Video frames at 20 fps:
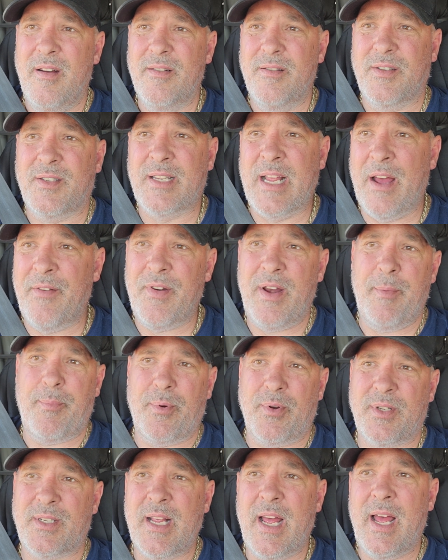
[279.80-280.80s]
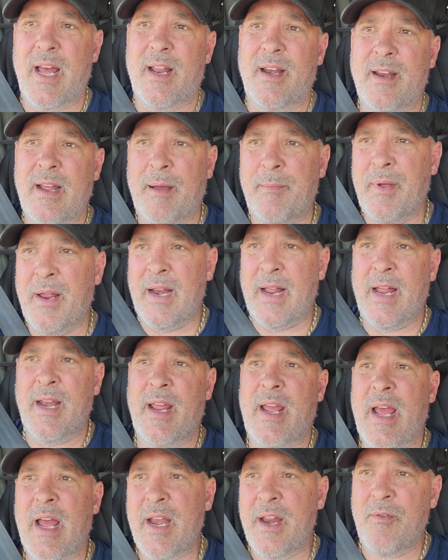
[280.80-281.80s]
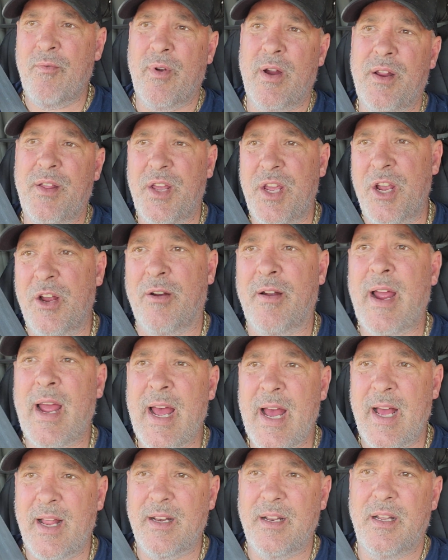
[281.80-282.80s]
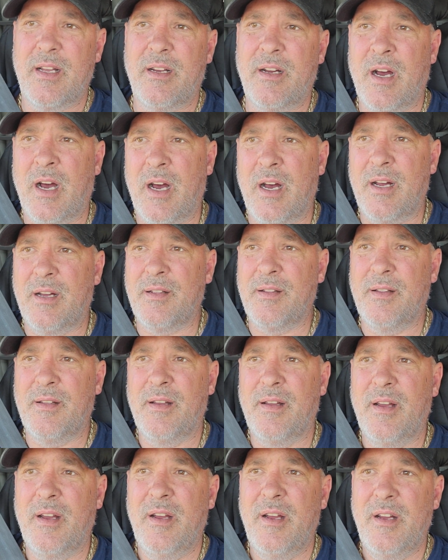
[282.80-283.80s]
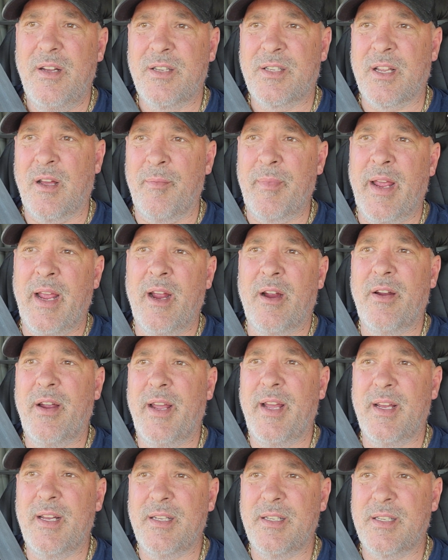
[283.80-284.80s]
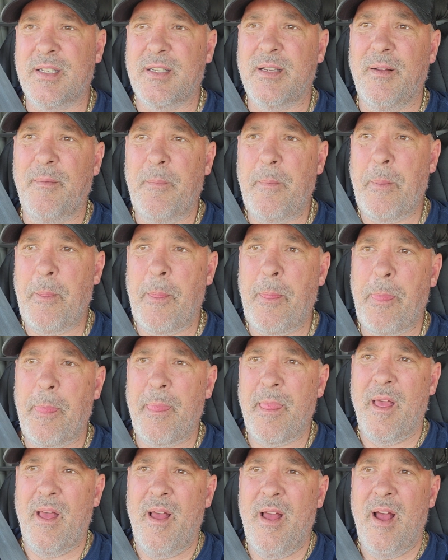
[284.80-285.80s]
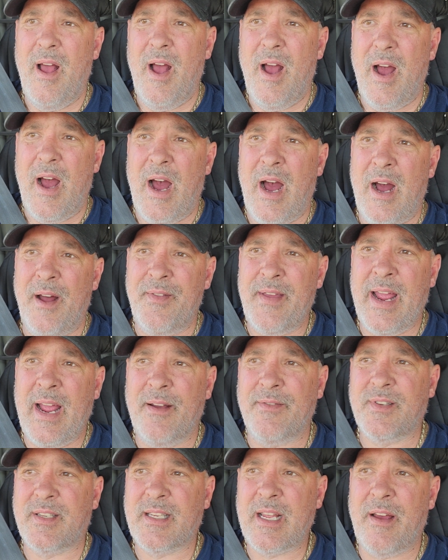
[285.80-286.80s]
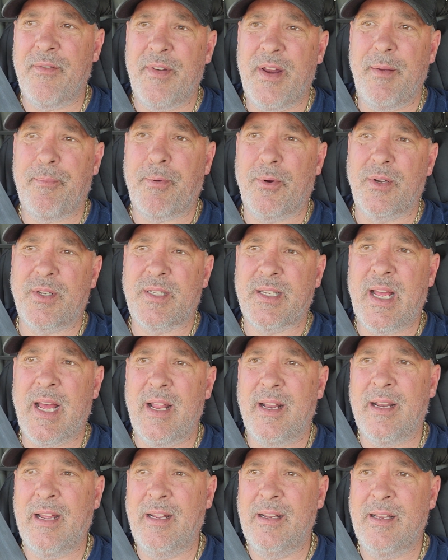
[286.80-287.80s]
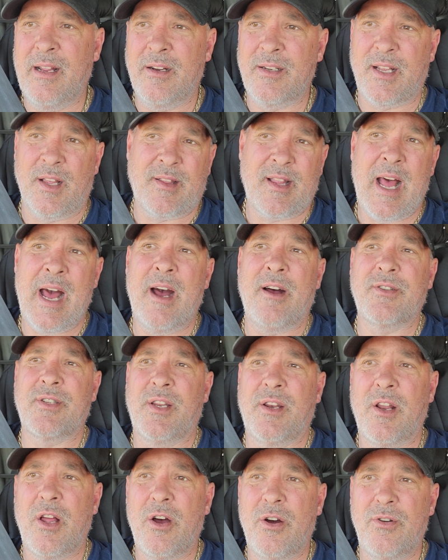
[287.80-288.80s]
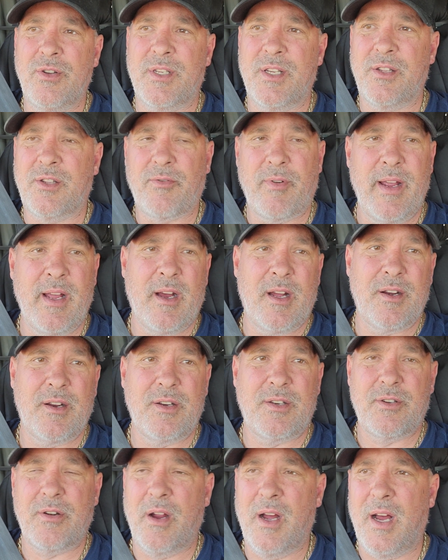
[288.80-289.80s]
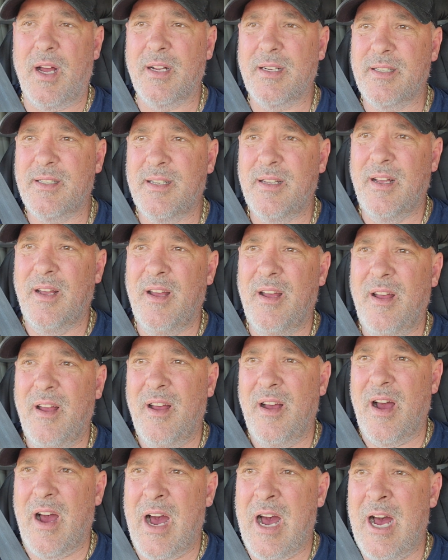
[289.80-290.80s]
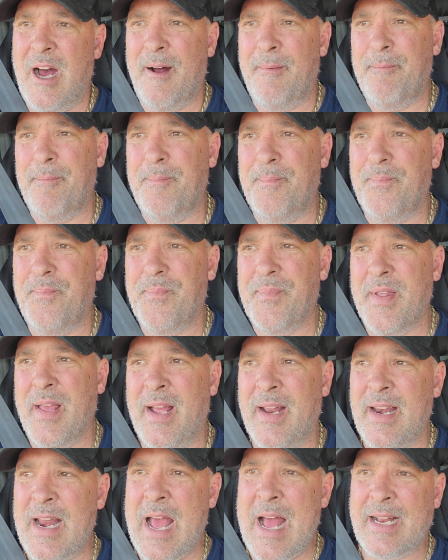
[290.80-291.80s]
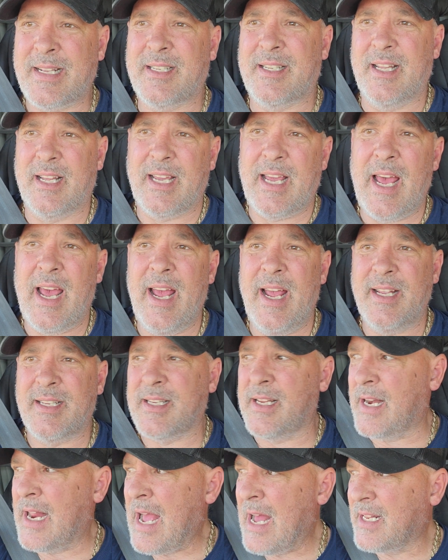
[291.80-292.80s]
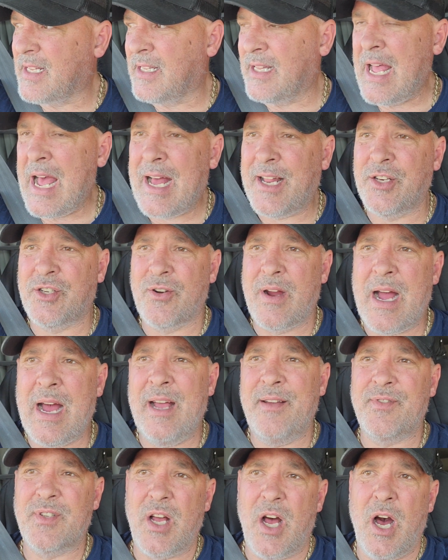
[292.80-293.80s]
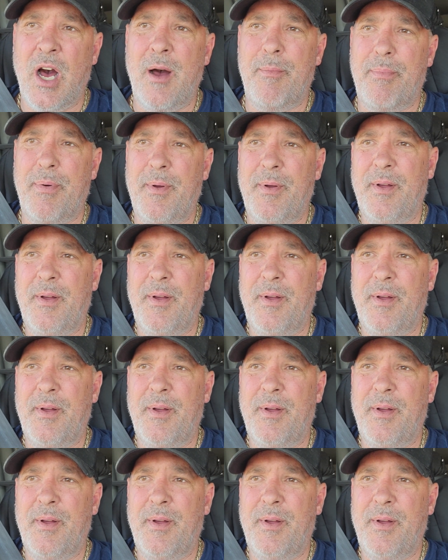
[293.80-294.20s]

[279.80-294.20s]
70%. I mean, anywhere that you're at, some areas they have 70%. There's 1,000 loads and 300 trucks, and that's the case, and that drives up